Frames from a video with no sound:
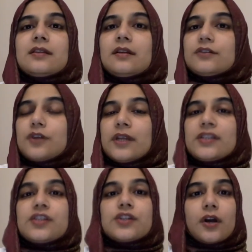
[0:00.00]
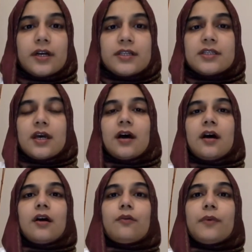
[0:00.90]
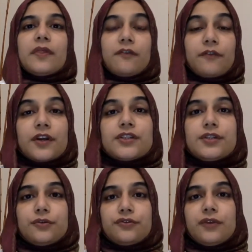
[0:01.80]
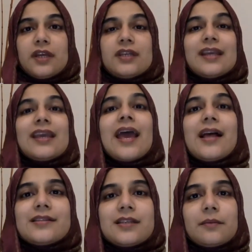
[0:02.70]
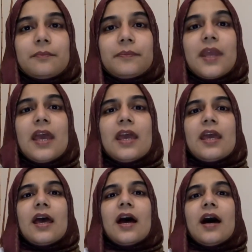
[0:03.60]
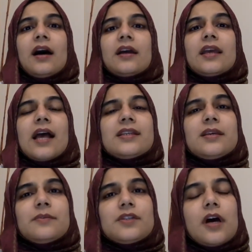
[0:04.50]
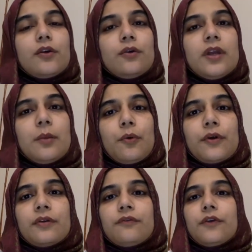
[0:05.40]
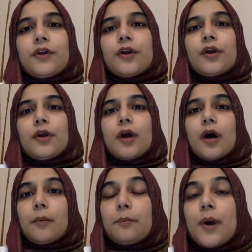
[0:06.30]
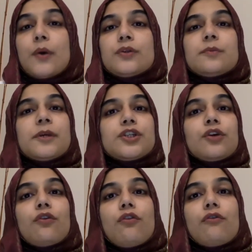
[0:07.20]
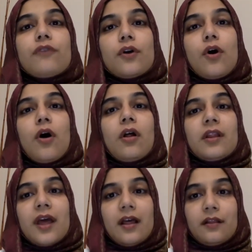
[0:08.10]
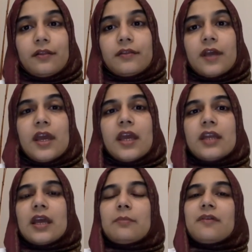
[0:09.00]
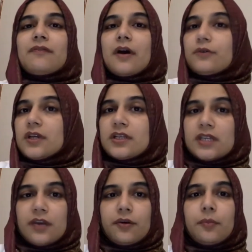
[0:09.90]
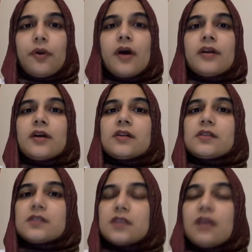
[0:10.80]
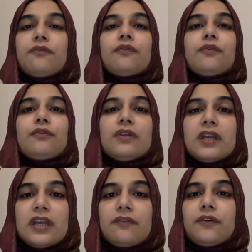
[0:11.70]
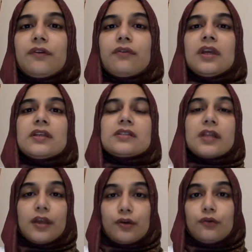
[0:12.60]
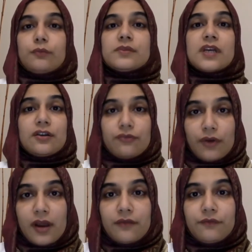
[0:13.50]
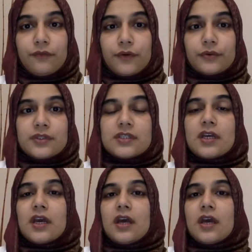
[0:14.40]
So let's start with the first nutrient, calcium. Calcium is not only important for your bones, but your overall health. It can be found in dairy products, seafood, leafy greens, legumes, and dry fruits.